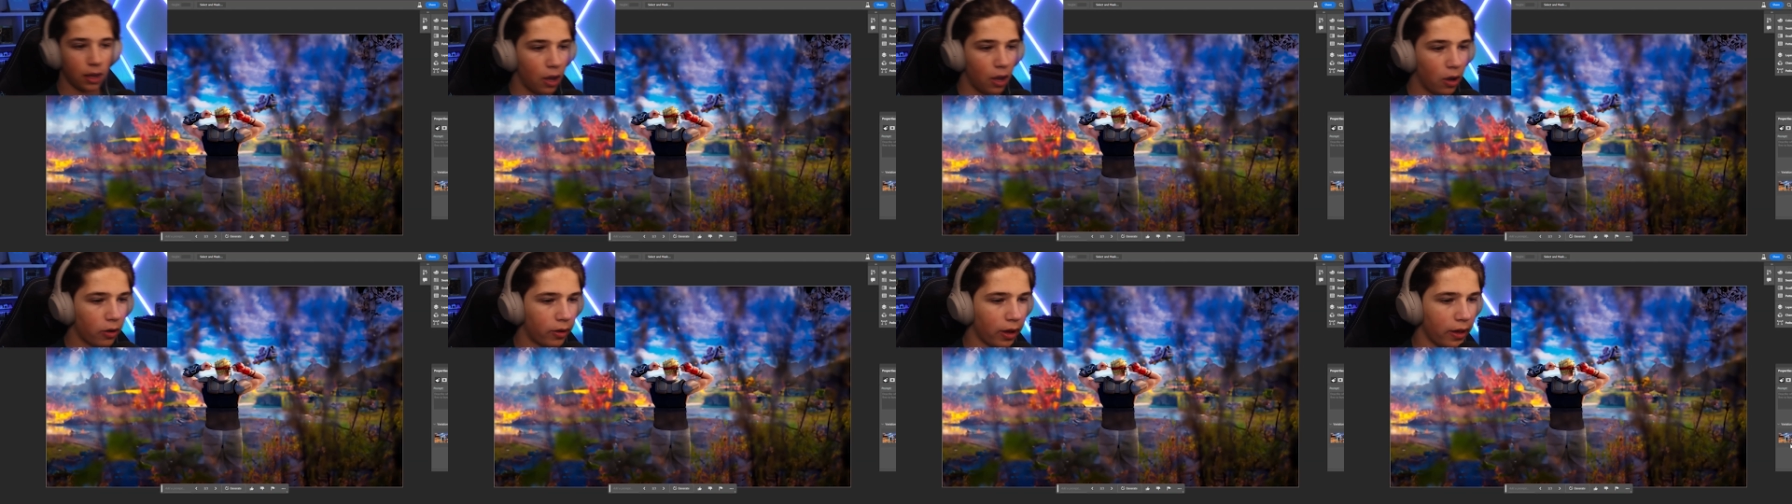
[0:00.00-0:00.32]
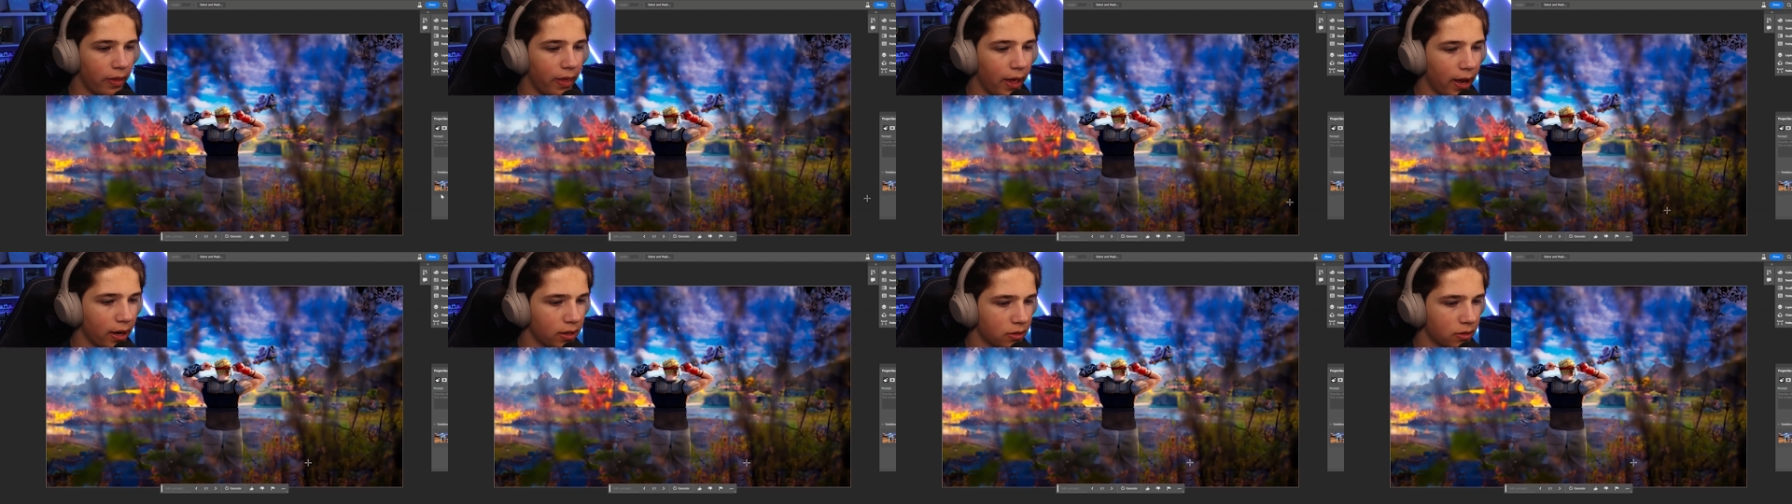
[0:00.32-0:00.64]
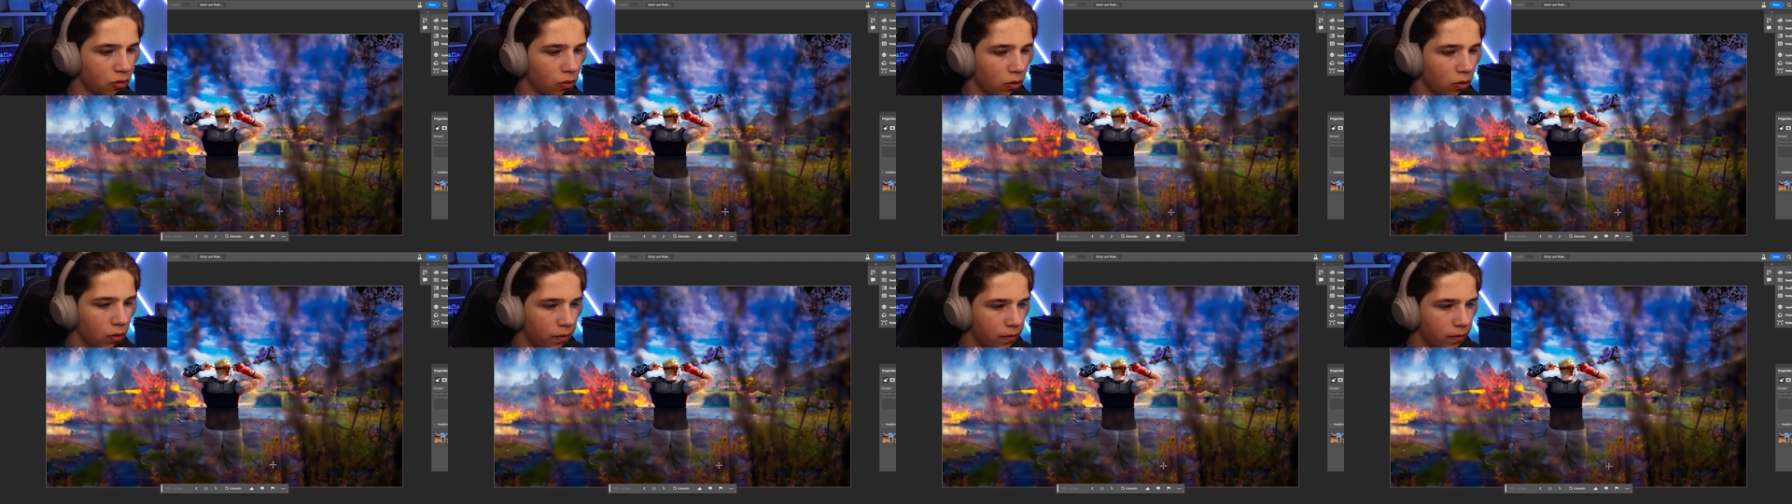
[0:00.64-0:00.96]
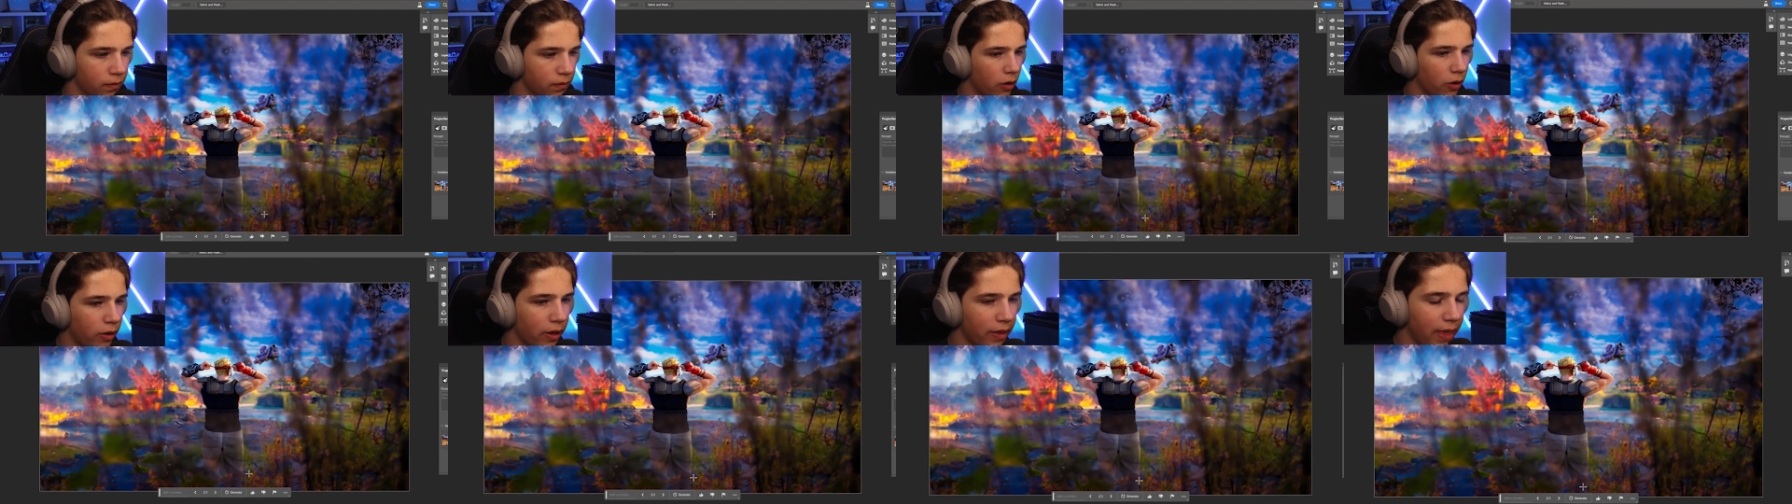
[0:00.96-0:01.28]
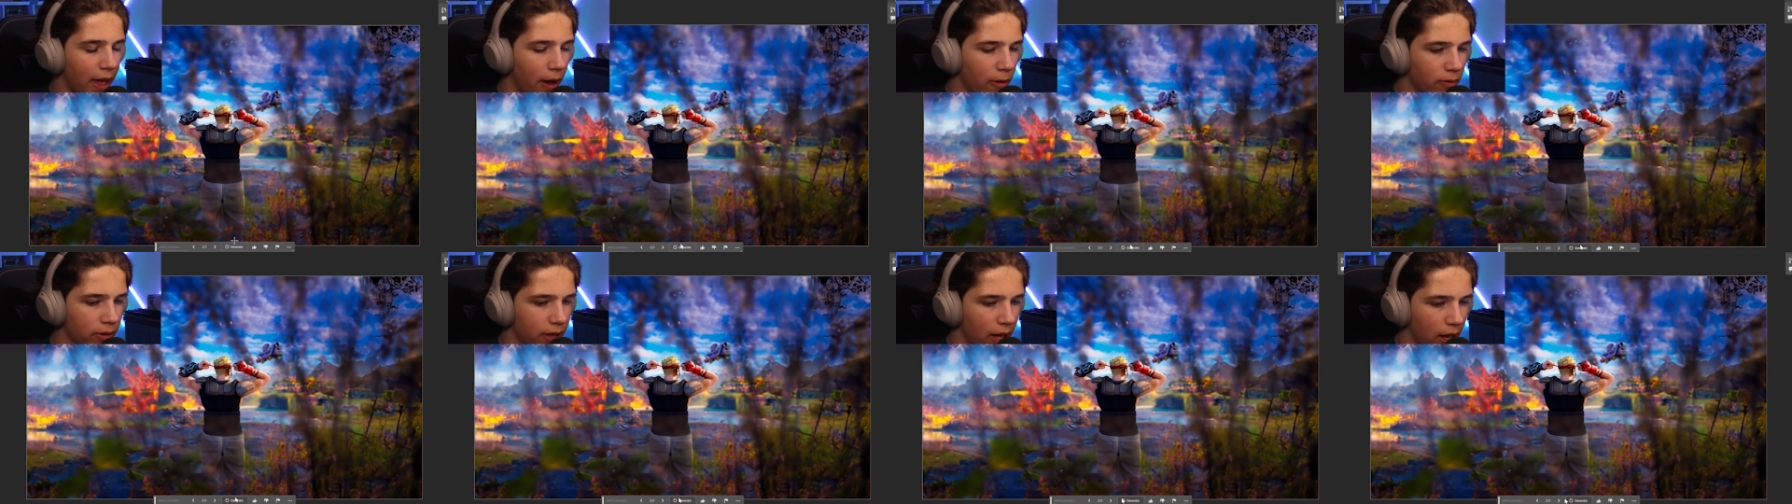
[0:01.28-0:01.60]
Okay, that is cool. Okay,
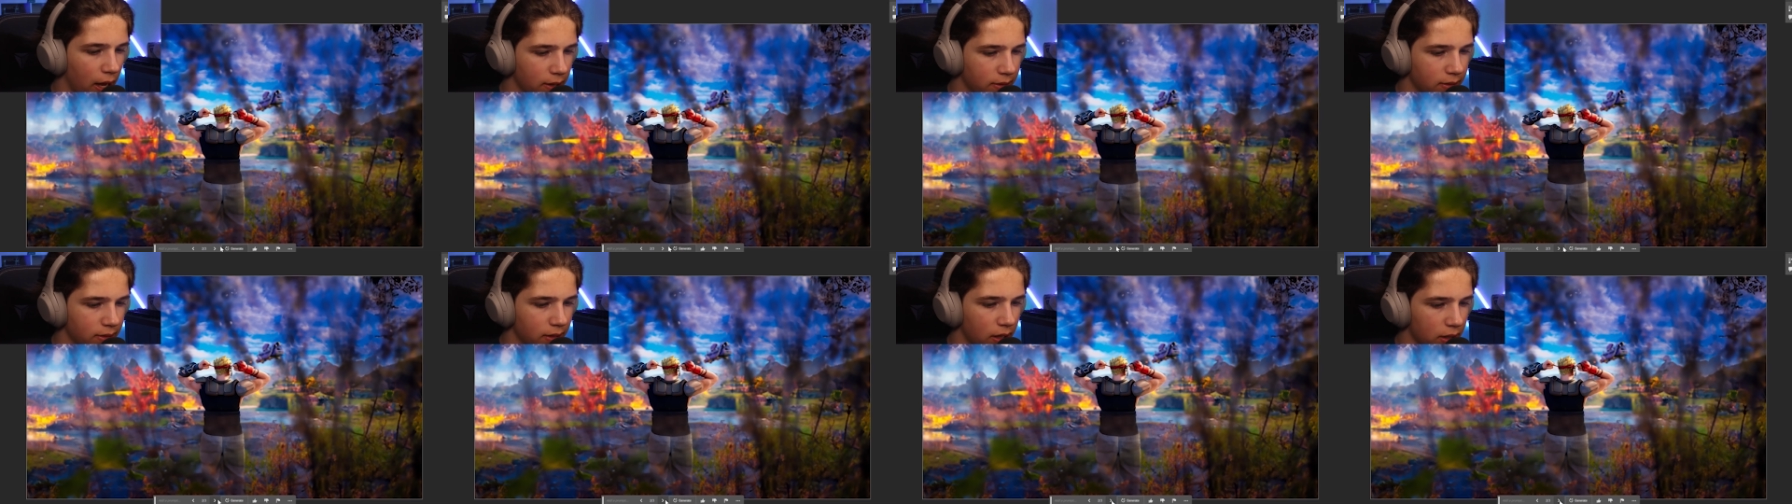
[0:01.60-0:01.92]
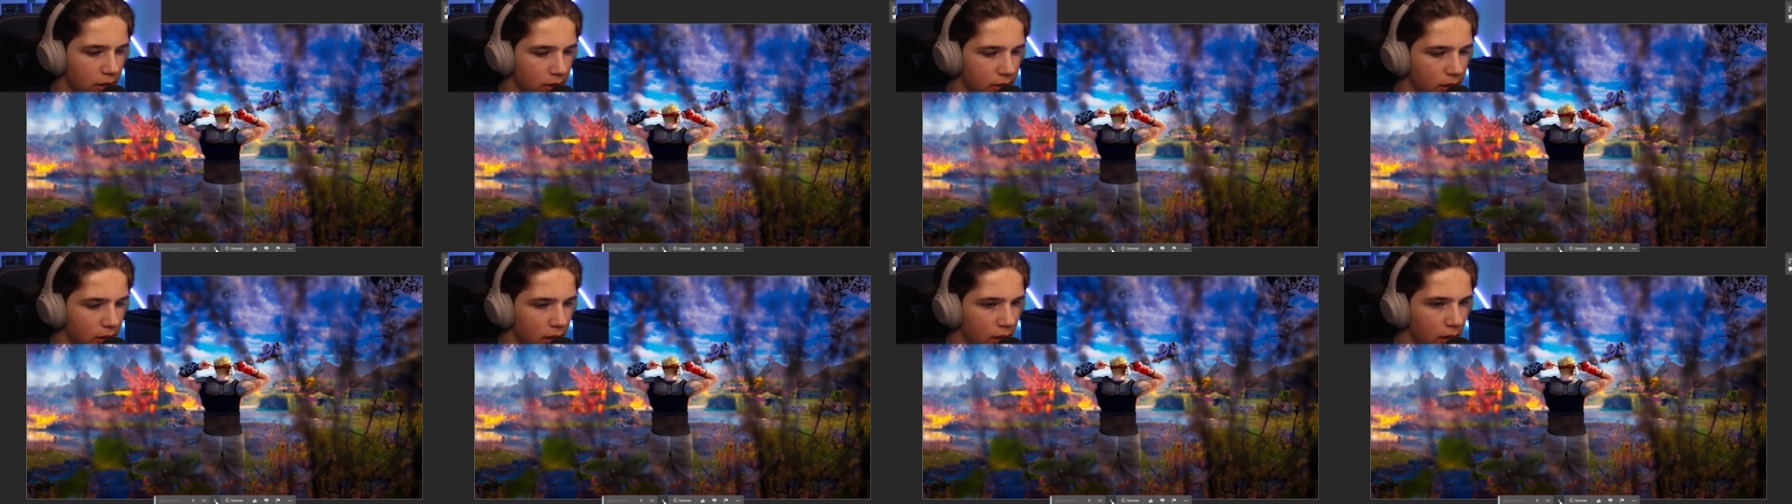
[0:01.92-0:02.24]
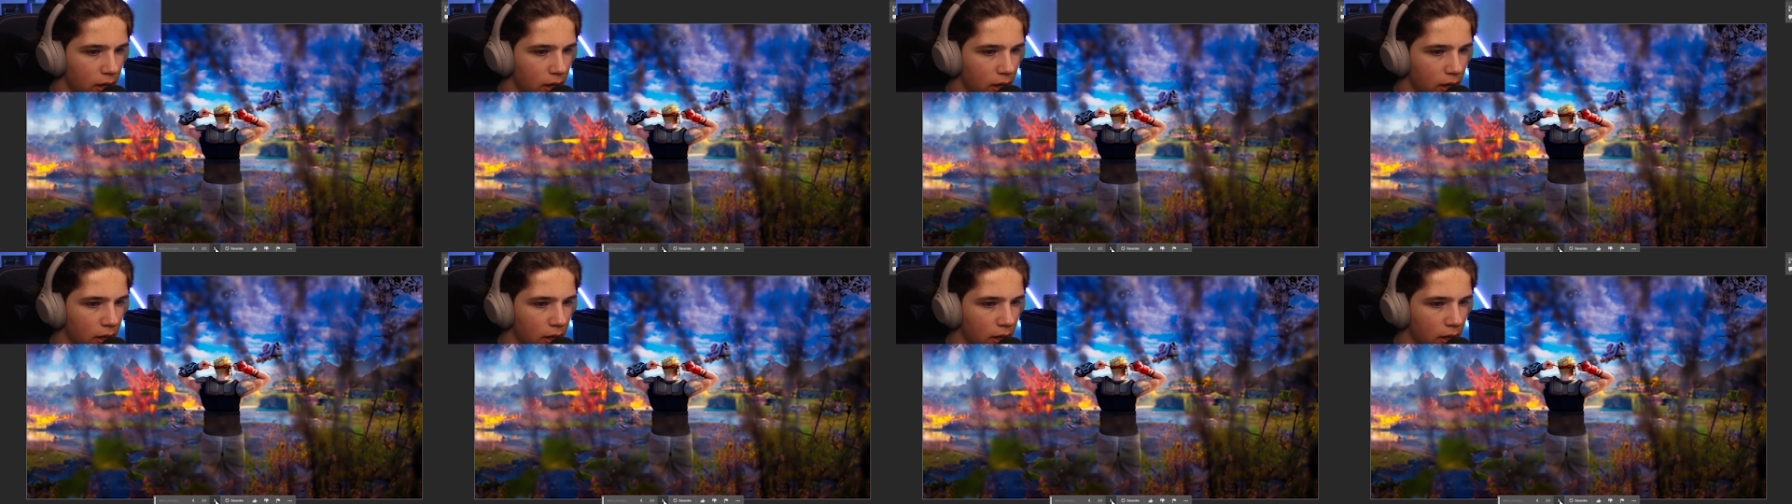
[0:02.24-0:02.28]
that one kind of sucks.